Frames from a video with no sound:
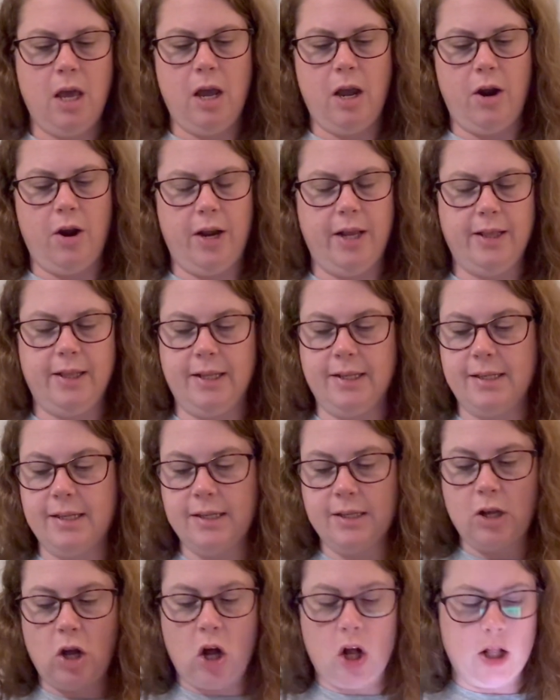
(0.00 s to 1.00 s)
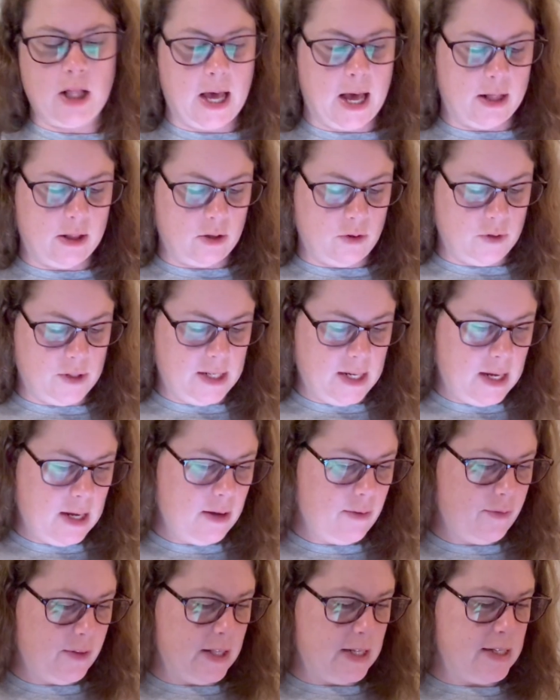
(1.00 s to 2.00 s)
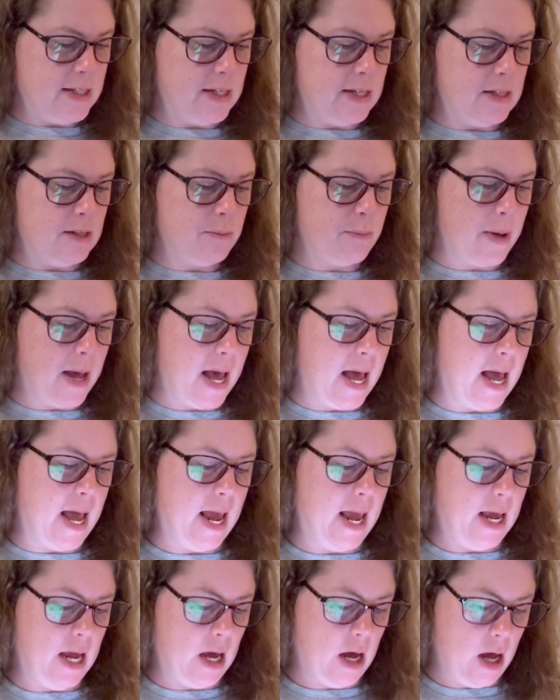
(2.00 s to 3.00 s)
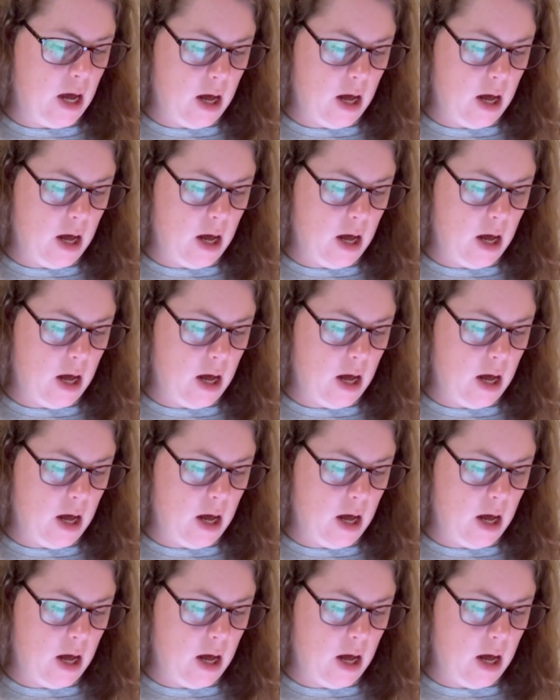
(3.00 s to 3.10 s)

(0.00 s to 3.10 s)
All right, this is All Hallows Eve. This is by